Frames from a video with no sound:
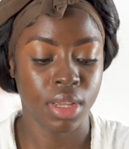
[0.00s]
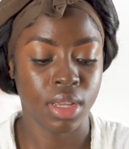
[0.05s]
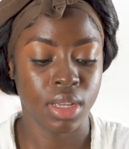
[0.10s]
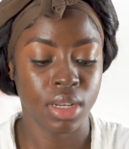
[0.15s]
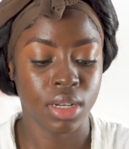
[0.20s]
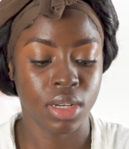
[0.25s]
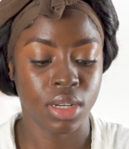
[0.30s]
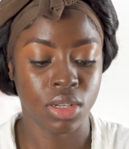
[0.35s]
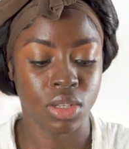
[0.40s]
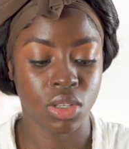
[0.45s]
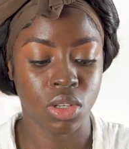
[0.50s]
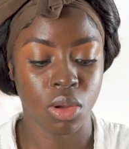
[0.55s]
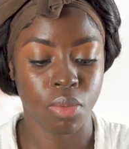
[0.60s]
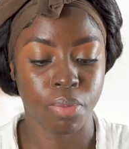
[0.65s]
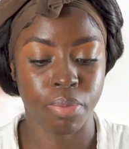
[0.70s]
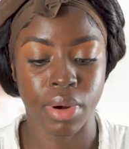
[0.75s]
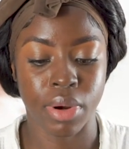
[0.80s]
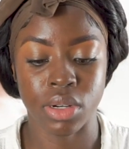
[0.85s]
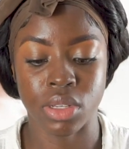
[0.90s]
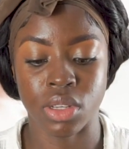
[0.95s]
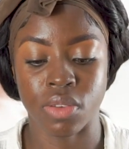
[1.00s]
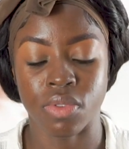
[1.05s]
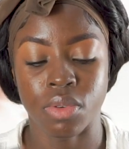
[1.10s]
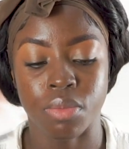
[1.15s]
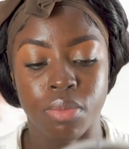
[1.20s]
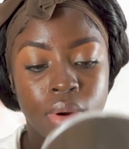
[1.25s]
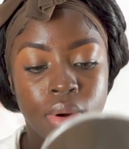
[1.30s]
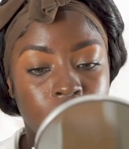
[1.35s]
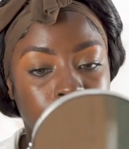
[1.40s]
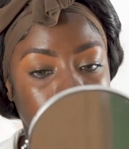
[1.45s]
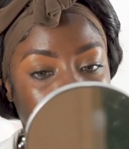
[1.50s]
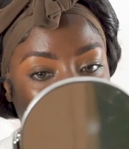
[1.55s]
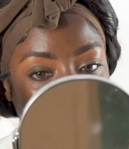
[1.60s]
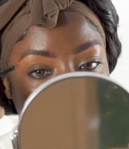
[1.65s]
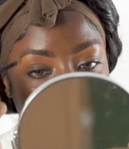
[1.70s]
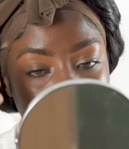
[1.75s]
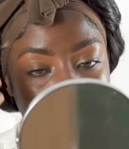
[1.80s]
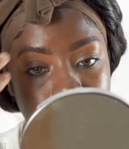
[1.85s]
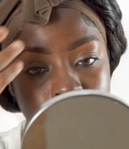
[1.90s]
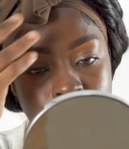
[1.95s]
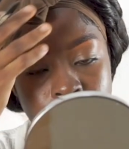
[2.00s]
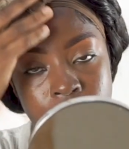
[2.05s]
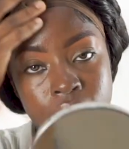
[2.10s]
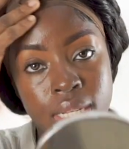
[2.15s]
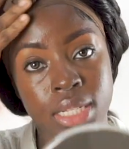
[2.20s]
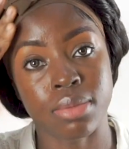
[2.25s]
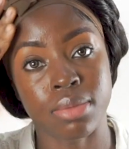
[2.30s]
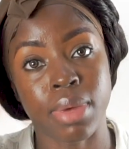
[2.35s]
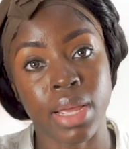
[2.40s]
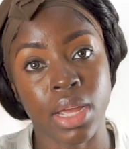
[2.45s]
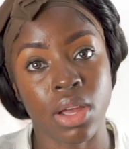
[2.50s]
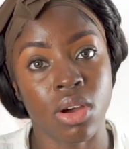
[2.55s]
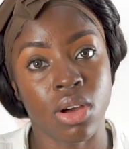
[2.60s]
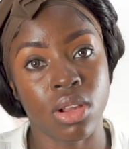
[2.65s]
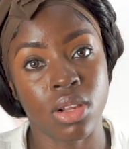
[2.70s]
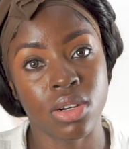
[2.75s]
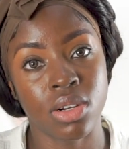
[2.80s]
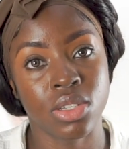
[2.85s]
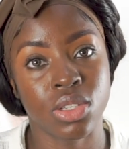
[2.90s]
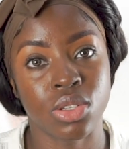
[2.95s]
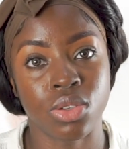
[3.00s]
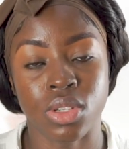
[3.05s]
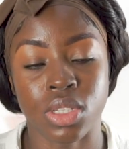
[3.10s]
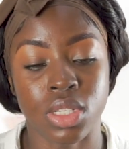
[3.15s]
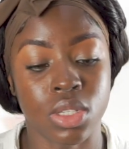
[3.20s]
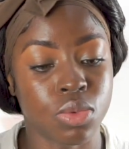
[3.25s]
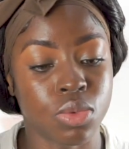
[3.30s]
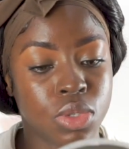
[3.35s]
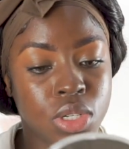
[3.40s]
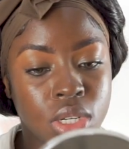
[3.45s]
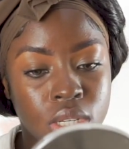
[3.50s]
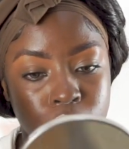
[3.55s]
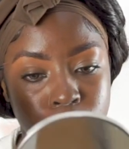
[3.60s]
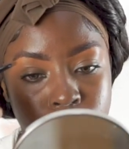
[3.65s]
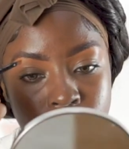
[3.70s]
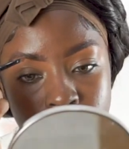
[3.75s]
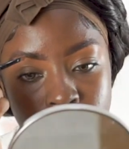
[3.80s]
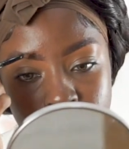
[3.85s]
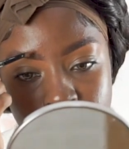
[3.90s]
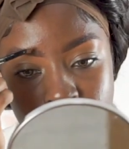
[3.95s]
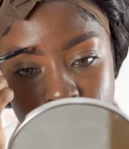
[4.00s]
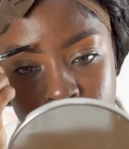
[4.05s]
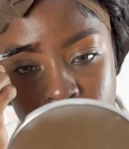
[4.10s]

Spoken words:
the top part of the brow, and it's my color, so it will just blend right